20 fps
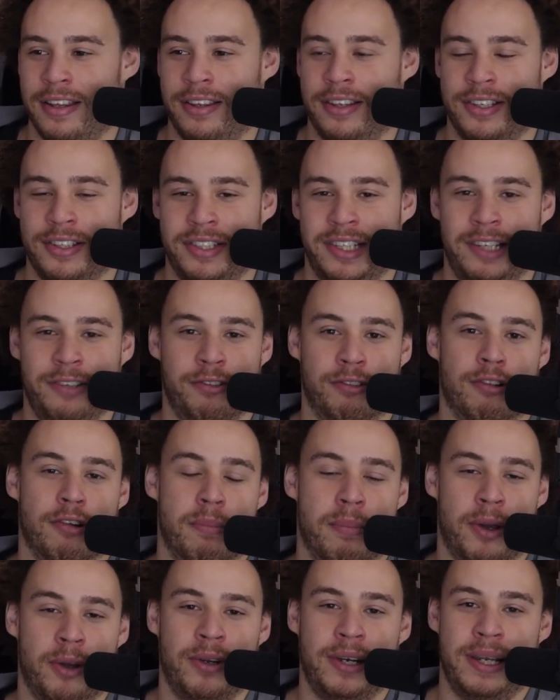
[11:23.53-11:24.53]
that's even
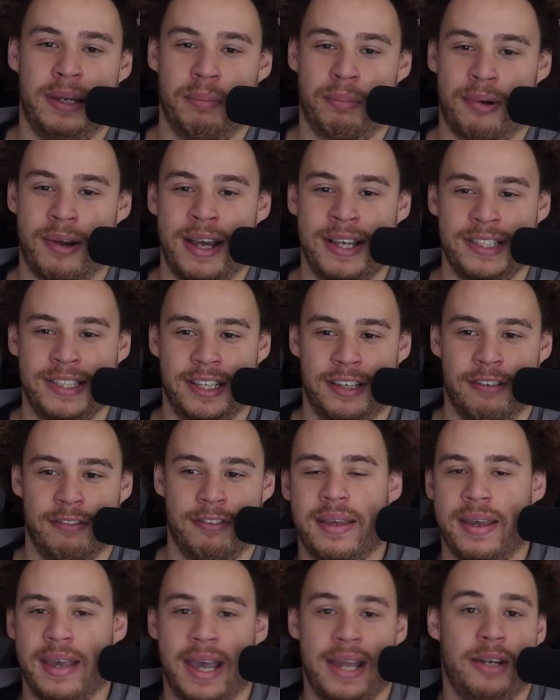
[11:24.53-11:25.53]
remotely
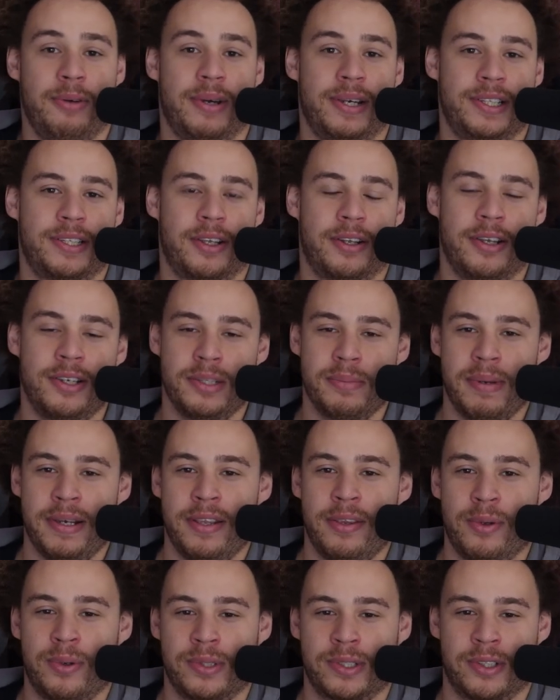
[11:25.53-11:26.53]
impressive. Anyway, so those are my
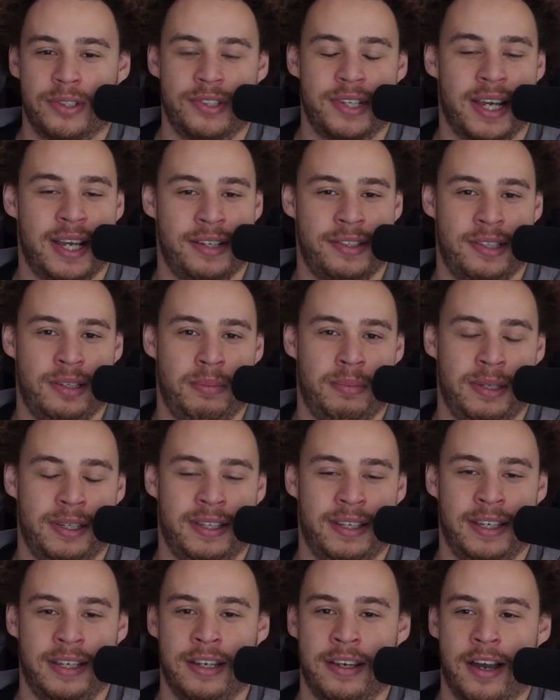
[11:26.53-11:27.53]
thoughts on
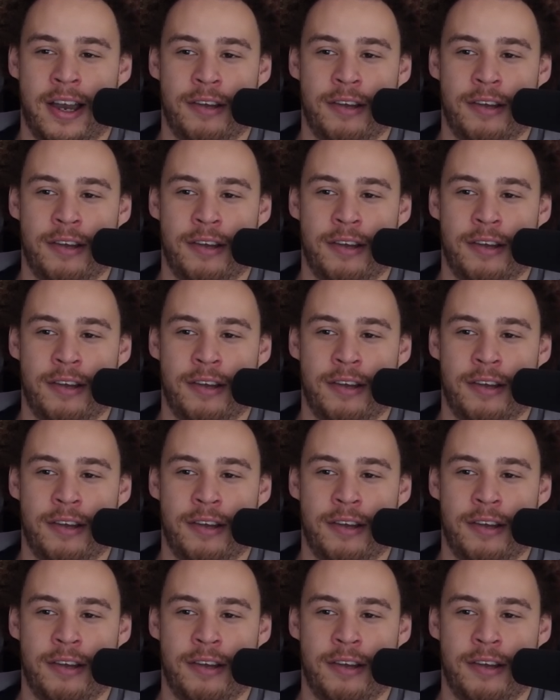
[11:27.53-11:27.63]
ChatGPT.